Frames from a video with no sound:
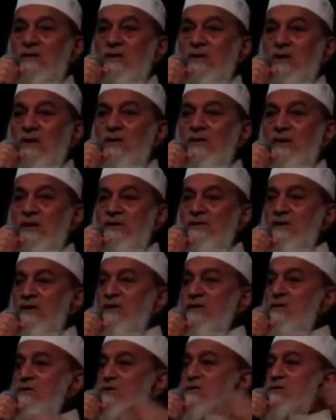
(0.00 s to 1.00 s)
Always he
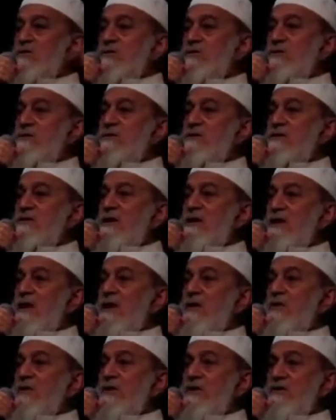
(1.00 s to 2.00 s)
used to take
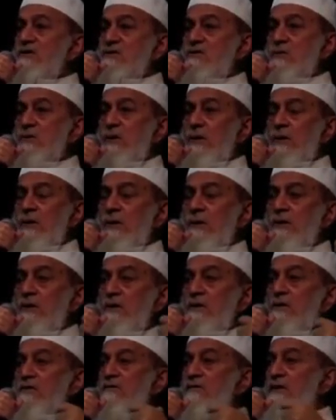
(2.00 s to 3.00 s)
out his sword
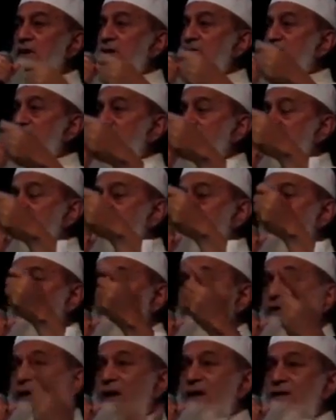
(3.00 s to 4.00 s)
for every
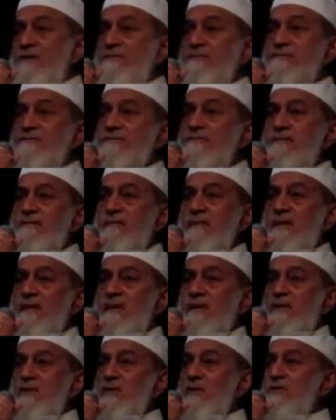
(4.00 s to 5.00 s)
small thing.
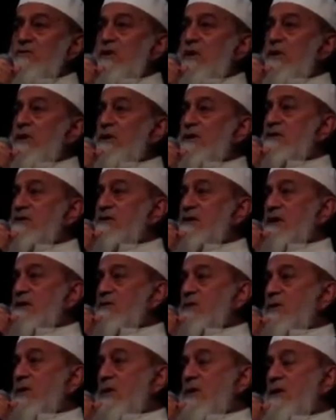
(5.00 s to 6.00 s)
No tolerance
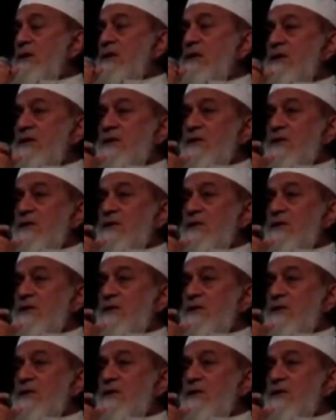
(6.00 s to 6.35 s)
at all.